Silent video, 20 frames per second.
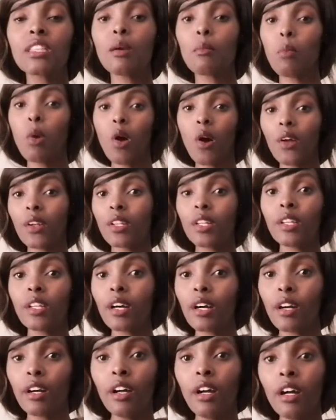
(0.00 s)
their
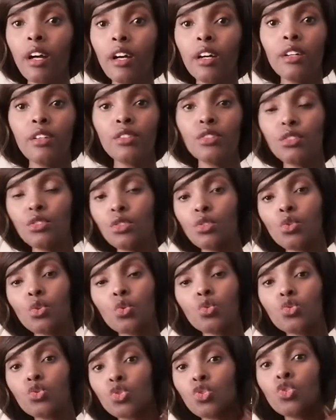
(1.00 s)
partner
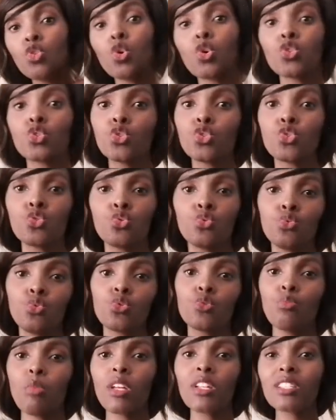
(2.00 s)
not to
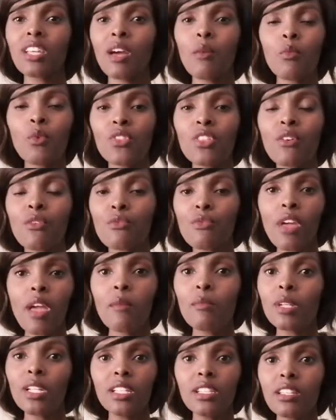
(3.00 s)
spend time with their
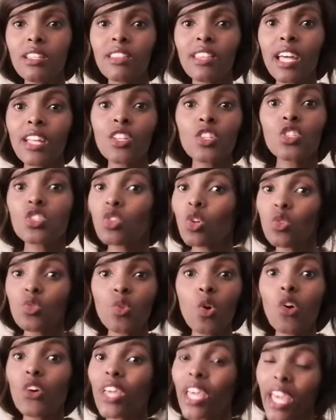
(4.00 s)
family. That is not
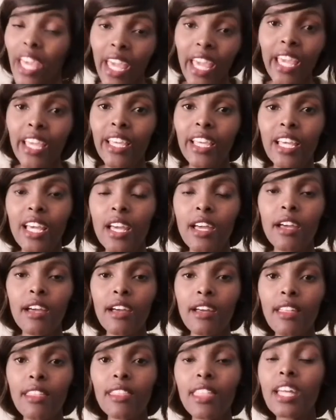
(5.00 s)
okay.
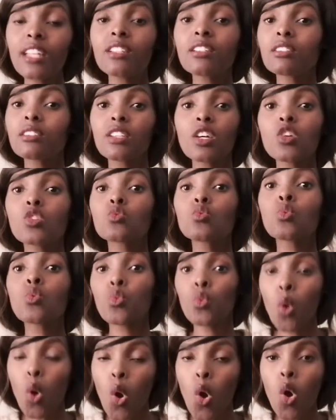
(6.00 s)
That is just
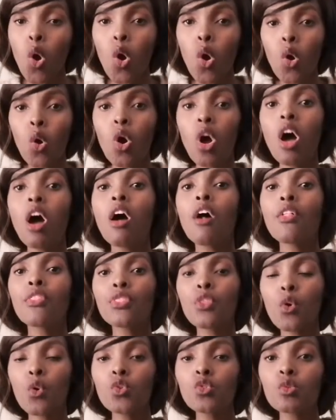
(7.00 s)
wrong.
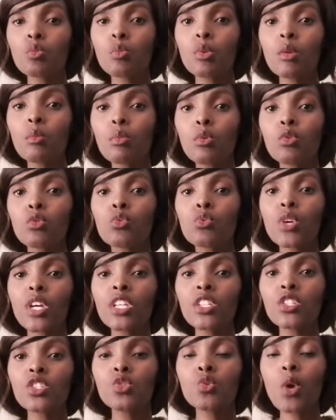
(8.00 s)
Those people
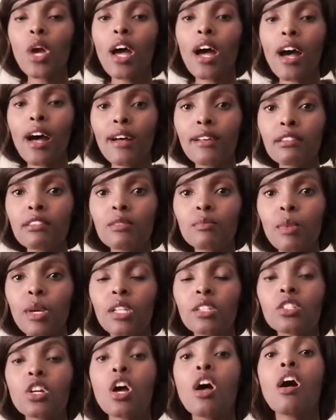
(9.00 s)
raised you a
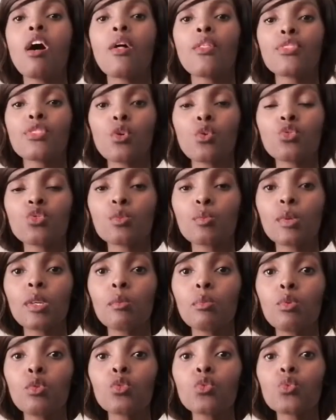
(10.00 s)
husband. Those
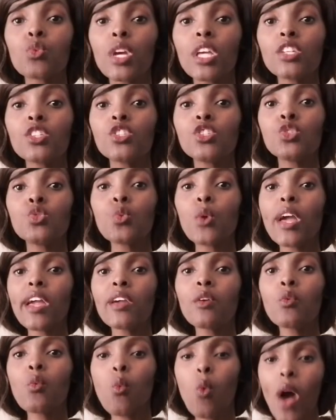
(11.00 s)
people raised you
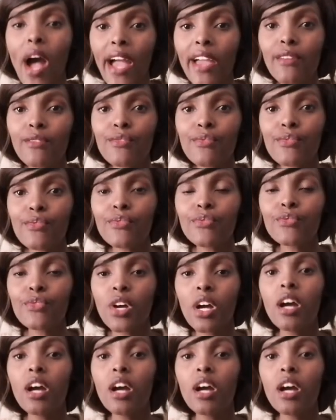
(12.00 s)
a wife.